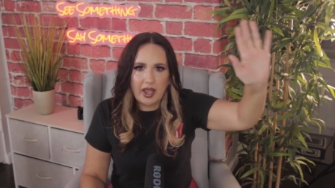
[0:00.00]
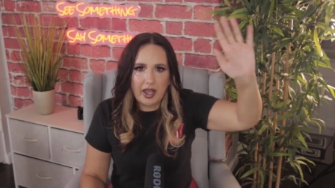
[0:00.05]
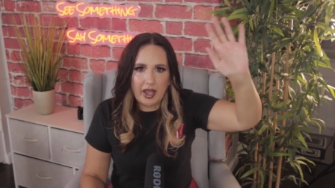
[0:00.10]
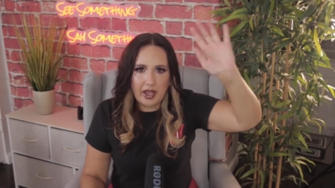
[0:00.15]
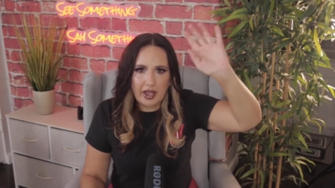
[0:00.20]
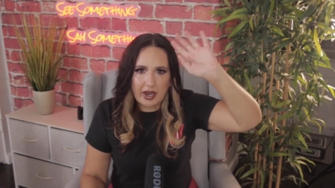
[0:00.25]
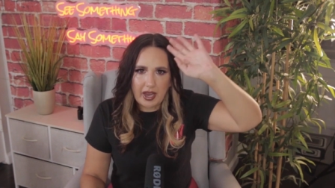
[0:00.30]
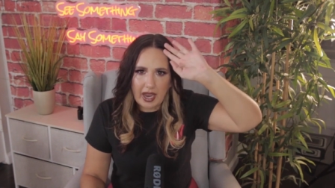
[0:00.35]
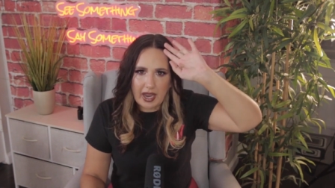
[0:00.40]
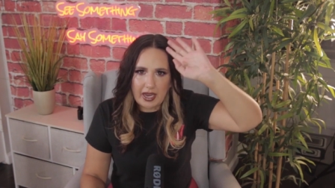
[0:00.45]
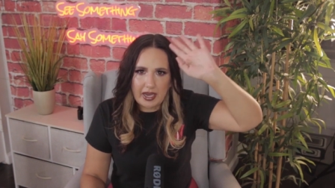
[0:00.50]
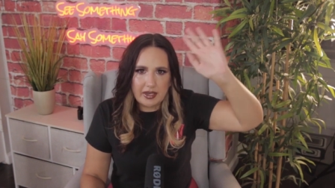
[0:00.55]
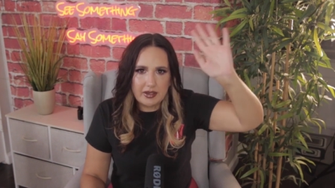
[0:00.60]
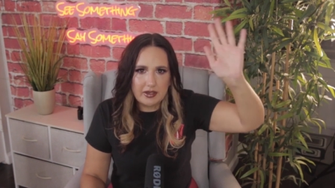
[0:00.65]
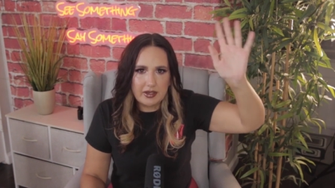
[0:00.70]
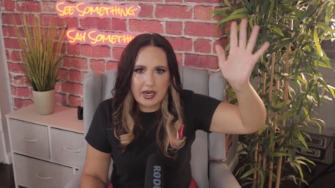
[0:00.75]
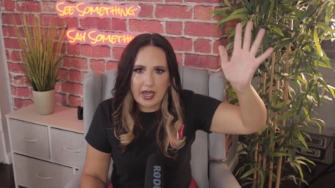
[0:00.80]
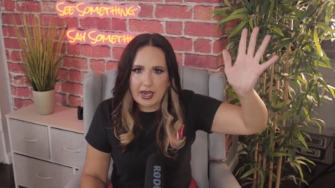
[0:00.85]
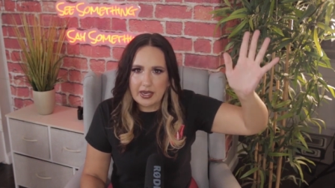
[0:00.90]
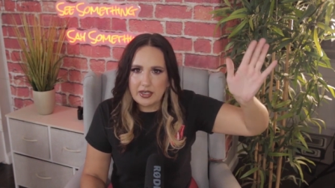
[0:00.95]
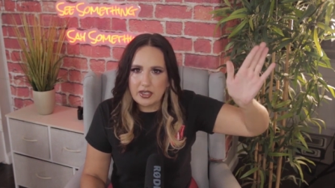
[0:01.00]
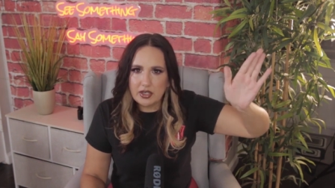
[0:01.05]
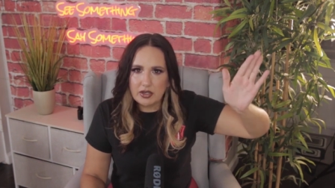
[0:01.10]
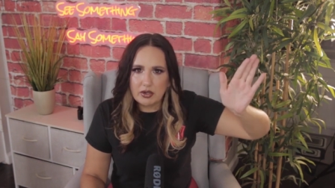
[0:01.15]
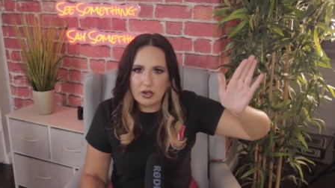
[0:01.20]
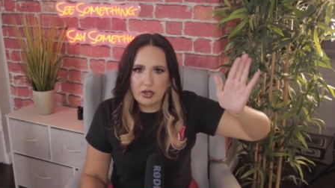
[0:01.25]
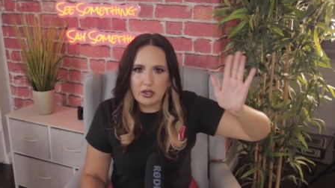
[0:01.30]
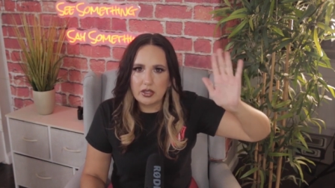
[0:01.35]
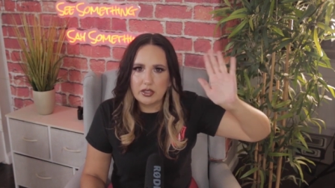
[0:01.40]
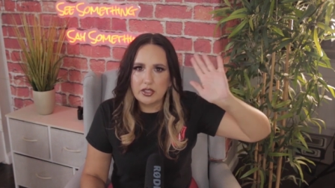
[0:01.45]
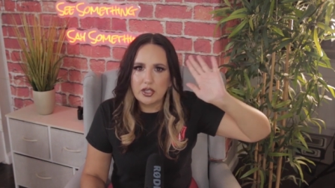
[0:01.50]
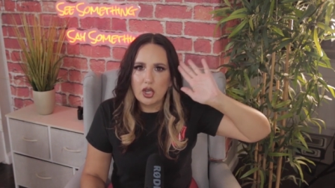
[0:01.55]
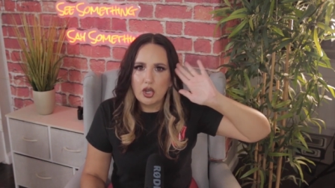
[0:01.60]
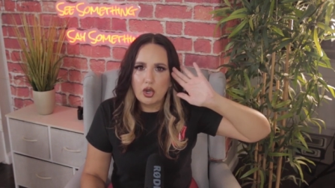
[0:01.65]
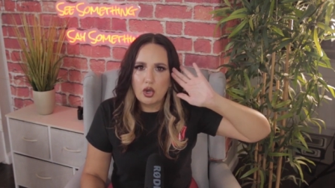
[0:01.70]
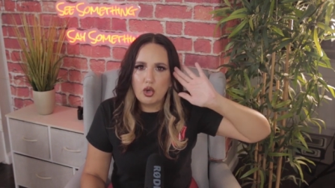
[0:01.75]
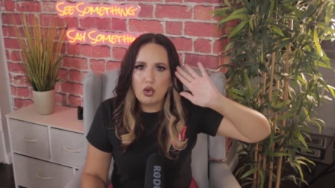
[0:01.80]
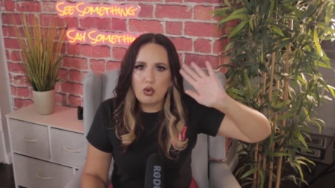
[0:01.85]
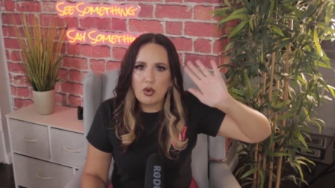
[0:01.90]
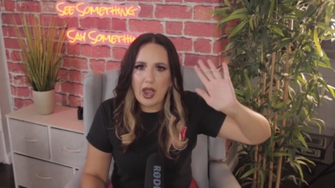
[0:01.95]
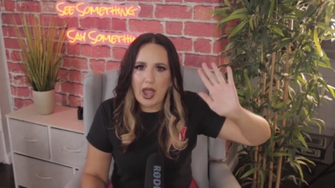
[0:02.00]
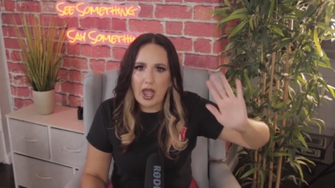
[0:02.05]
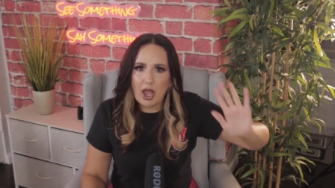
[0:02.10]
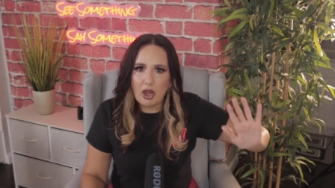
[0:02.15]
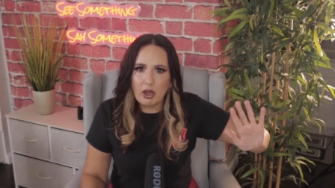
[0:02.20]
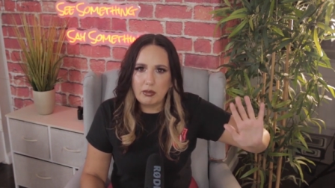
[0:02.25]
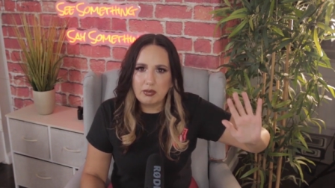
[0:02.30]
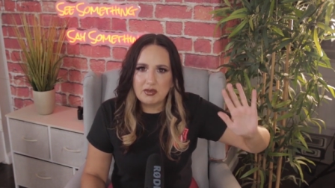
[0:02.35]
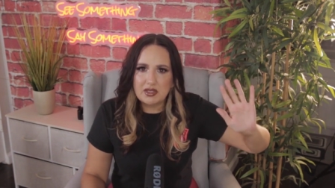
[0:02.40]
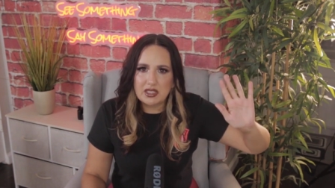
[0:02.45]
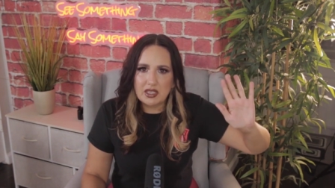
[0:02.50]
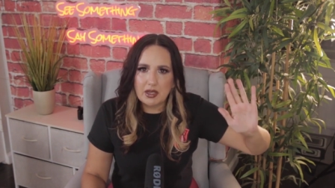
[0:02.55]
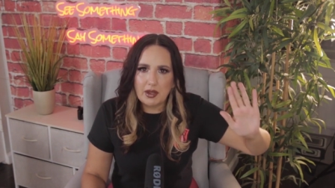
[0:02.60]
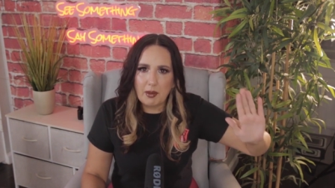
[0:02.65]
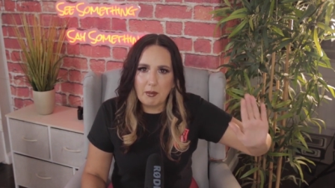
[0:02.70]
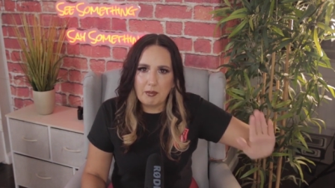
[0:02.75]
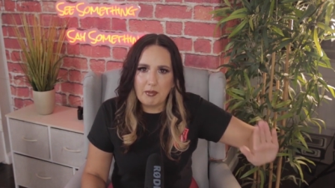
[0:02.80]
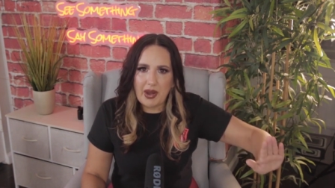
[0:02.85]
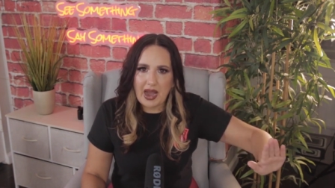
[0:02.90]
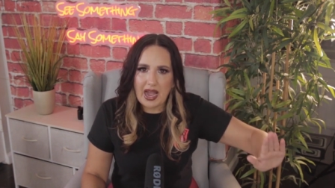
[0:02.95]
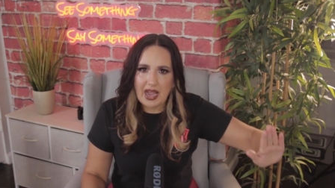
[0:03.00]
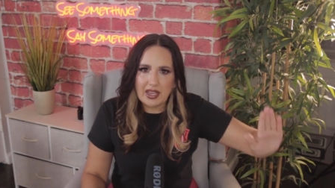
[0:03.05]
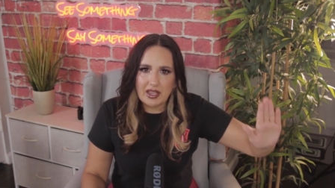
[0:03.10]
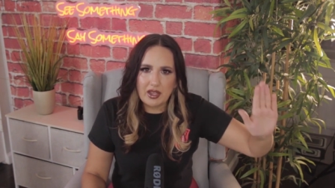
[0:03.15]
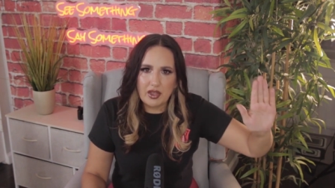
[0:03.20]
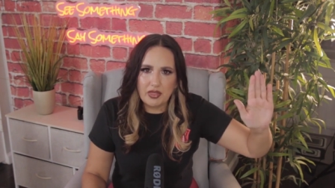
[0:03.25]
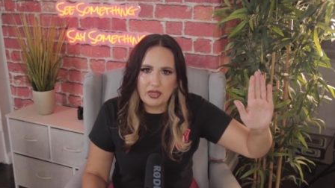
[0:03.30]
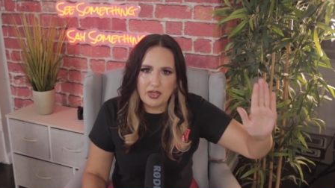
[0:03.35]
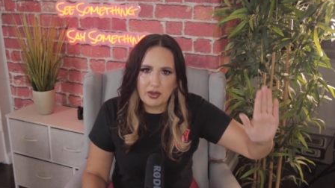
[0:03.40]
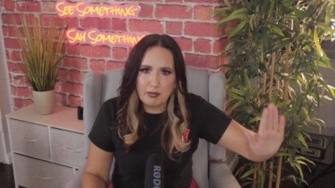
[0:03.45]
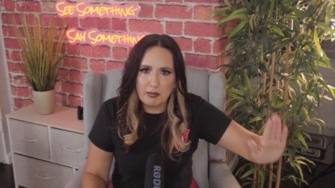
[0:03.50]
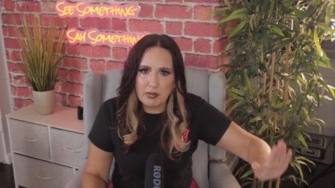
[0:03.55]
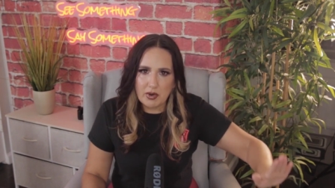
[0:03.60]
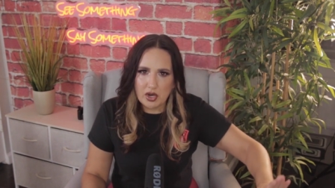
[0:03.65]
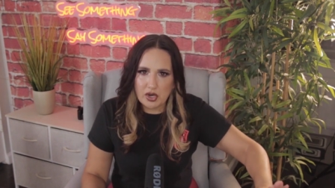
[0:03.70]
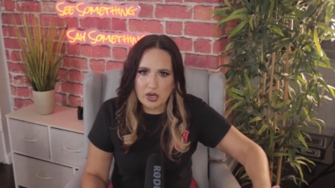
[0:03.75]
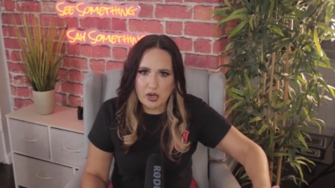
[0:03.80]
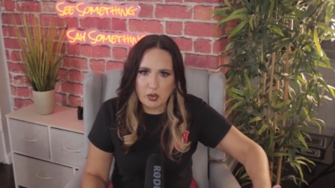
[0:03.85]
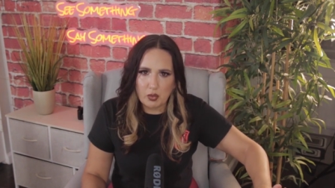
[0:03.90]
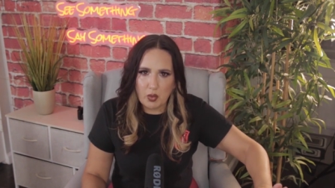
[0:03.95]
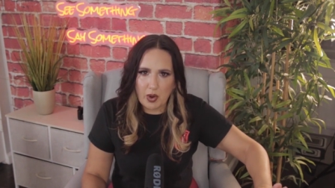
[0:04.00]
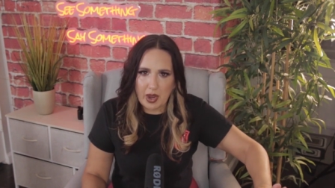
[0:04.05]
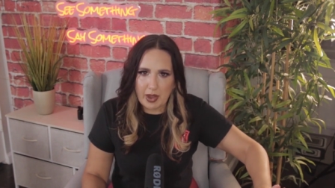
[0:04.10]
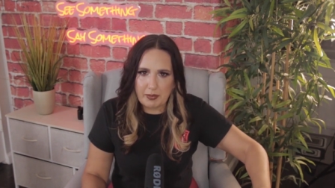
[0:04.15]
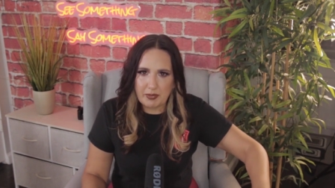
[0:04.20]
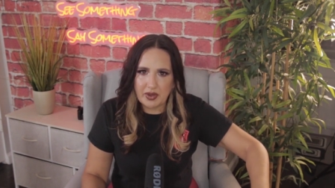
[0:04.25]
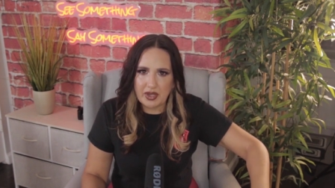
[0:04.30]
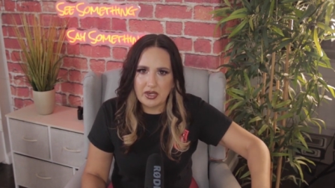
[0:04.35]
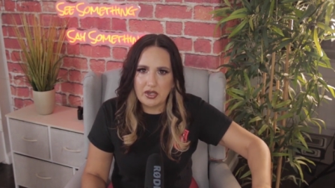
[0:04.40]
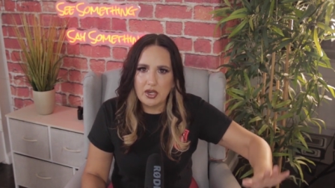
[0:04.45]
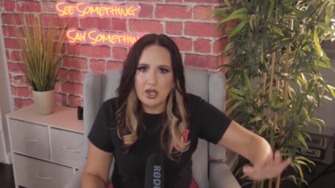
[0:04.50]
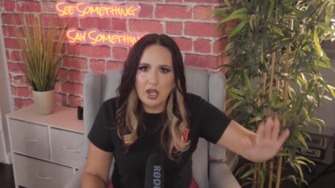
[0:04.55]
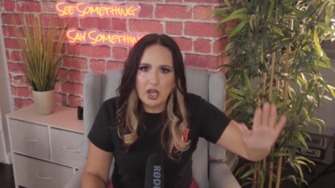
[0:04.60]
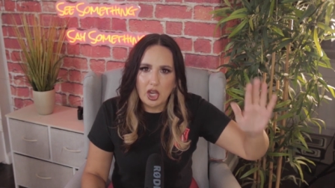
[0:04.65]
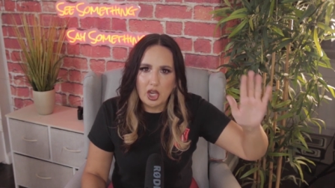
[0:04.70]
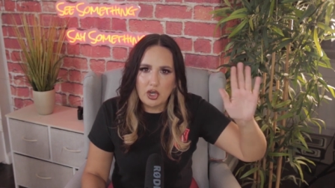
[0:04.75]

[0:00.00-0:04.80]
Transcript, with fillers: an eight nine year old who helped buy the murder weapon